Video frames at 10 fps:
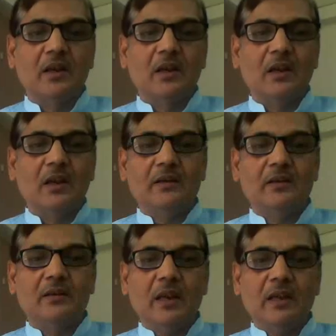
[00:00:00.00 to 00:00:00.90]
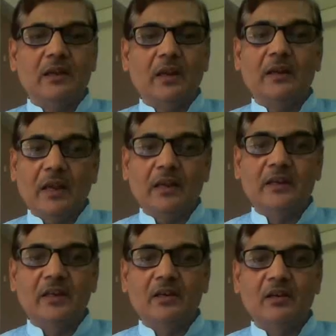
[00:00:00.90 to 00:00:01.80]
an
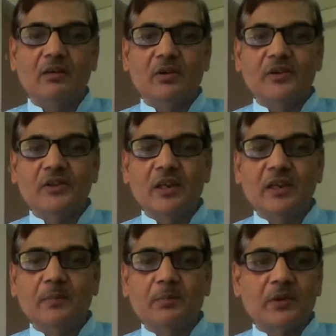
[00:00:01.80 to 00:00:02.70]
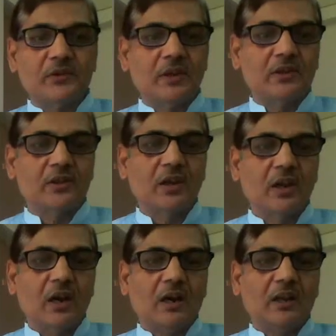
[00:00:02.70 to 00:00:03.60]
allele originally present
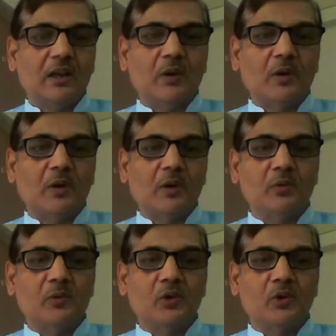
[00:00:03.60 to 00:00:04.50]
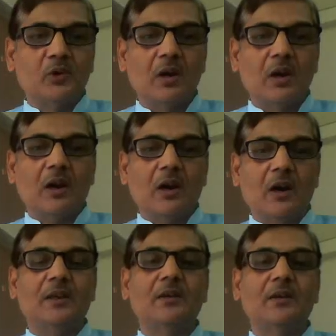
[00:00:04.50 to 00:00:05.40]
on the Y chromosome of
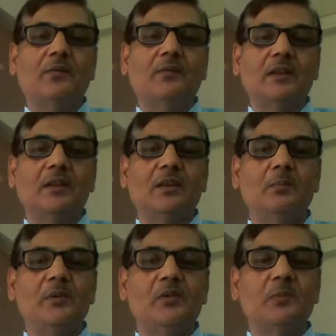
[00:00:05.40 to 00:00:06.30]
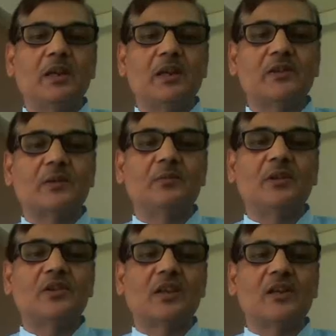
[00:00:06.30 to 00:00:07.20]
their father. Means because of
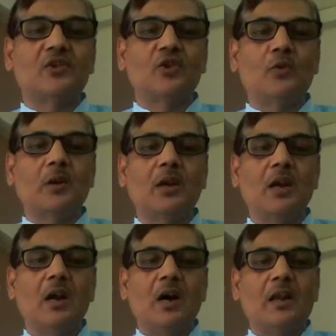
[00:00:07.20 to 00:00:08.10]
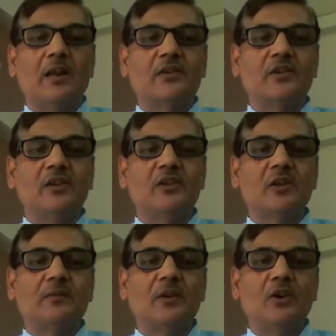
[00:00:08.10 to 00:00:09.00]
this crossing over or exchange
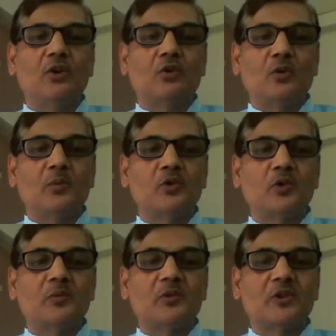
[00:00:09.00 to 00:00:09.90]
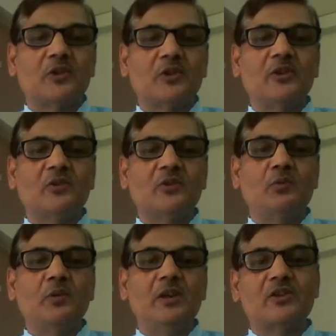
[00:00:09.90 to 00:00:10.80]
of chromosome segments
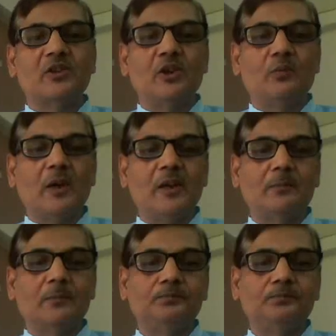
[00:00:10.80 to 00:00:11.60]
between X and Y,